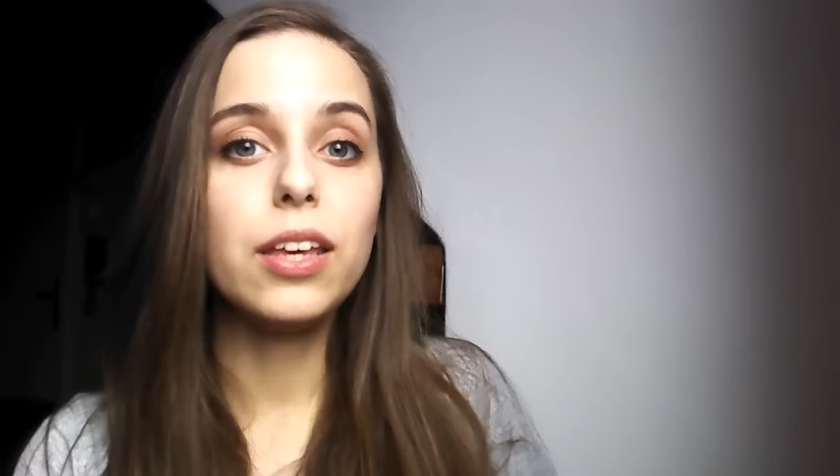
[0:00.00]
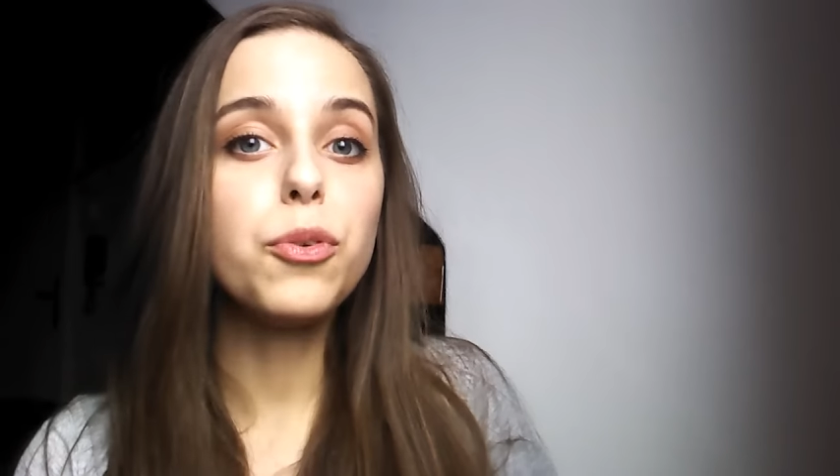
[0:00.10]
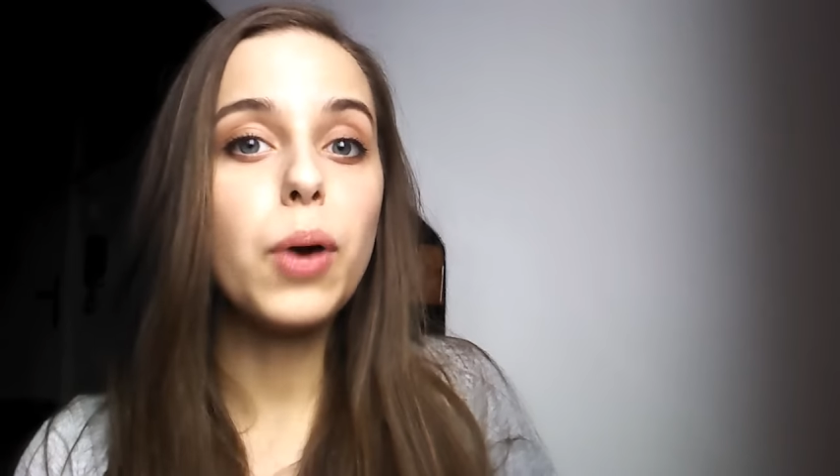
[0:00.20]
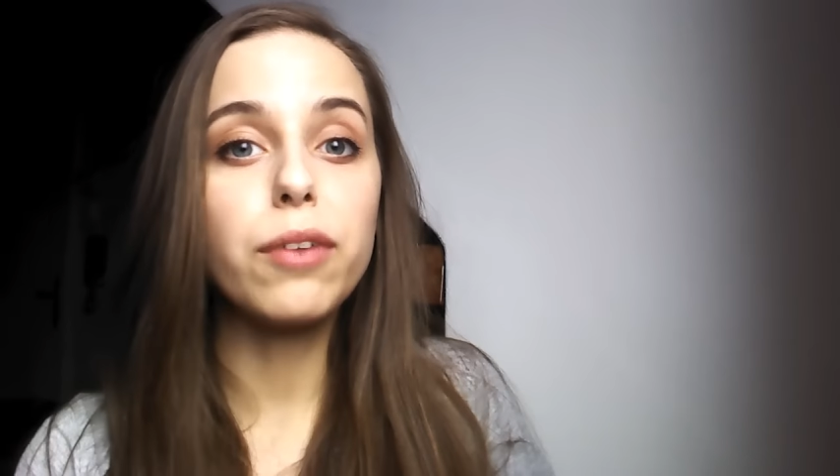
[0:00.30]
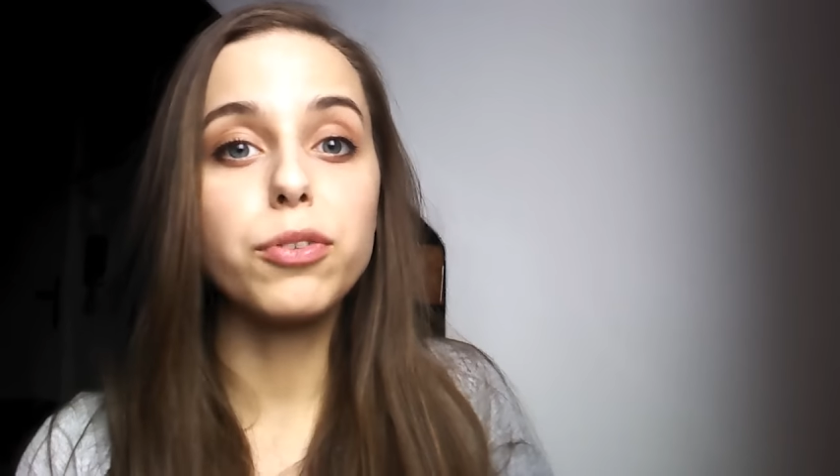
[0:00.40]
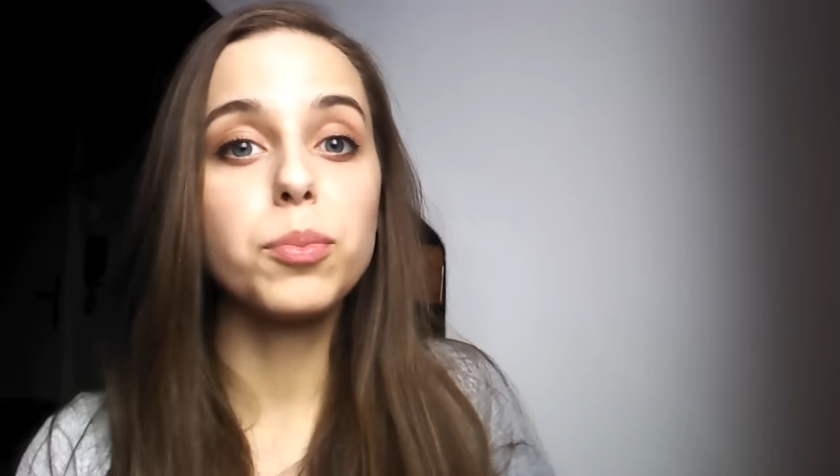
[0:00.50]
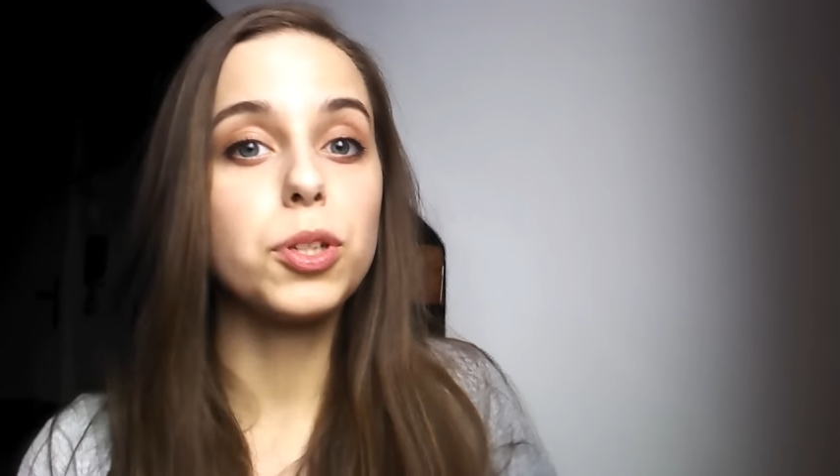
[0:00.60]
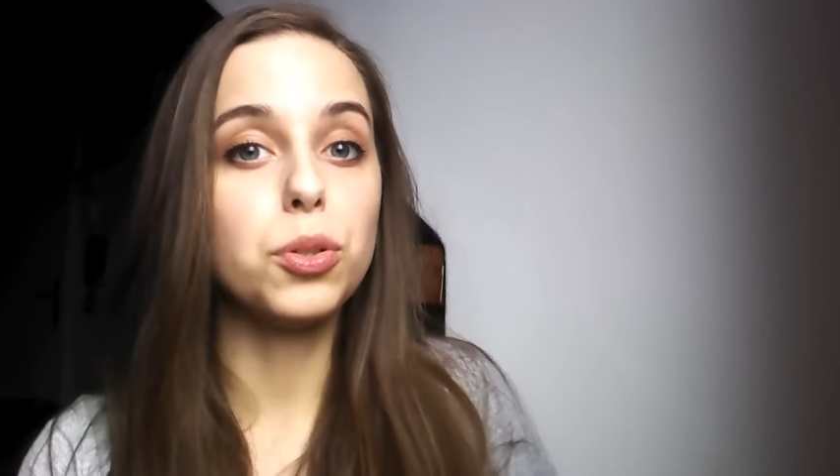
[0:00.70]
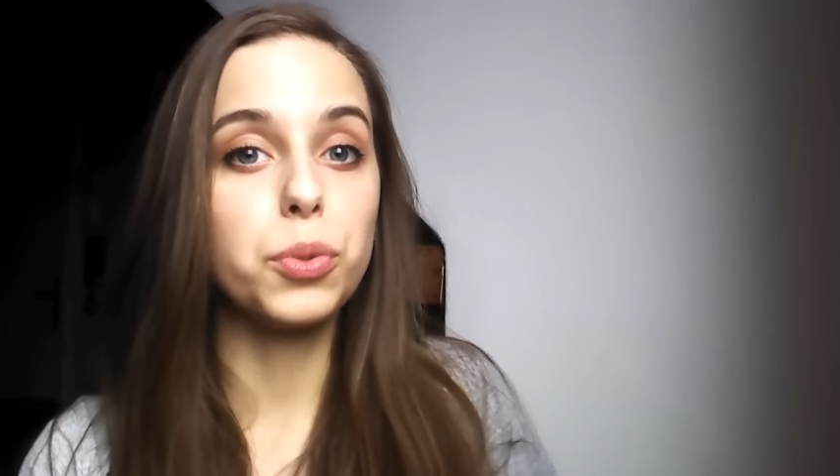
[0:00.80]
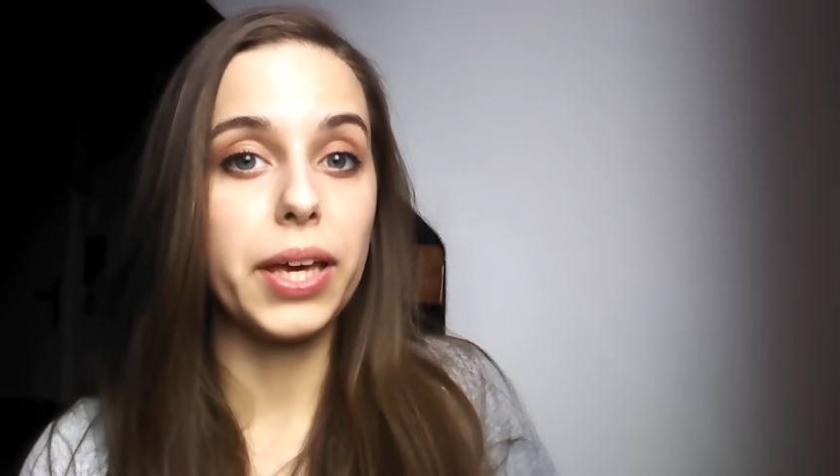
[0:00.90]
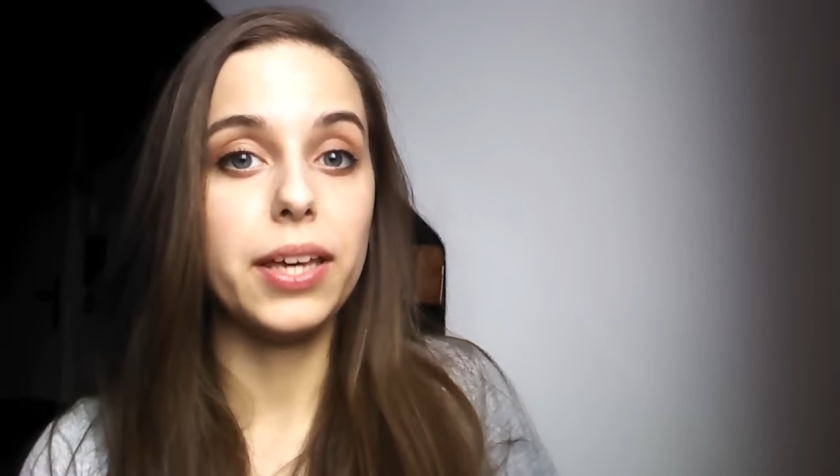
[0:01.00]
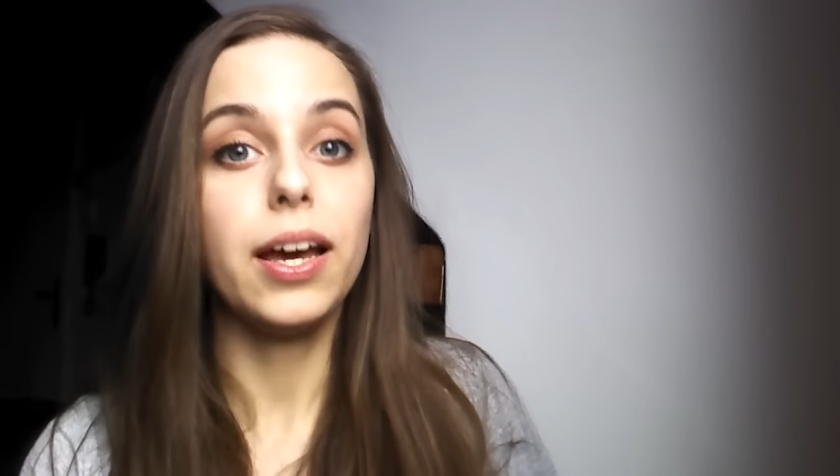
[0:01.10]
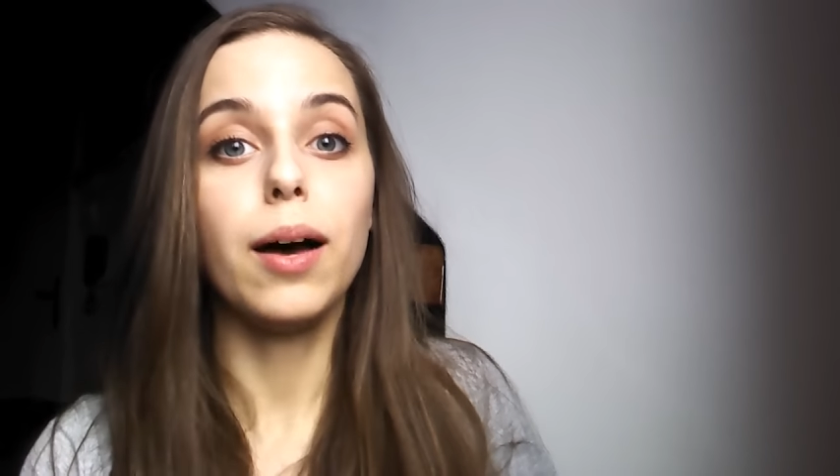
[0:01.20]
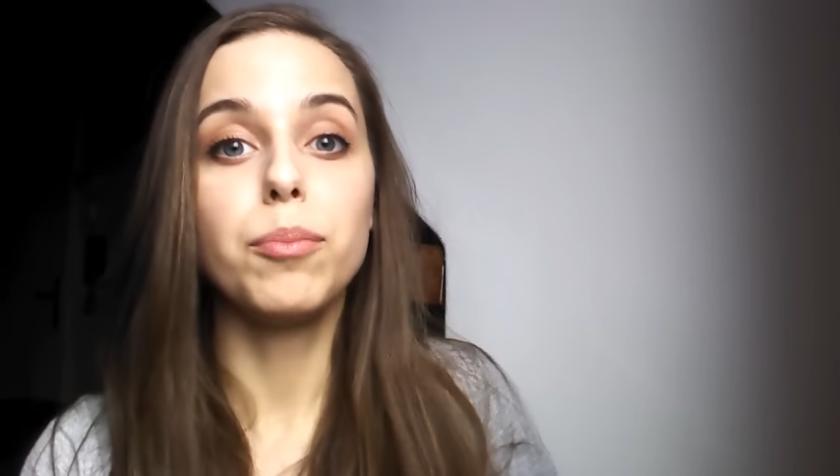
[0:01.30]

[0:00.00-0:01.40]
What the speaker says: If you are from the UK,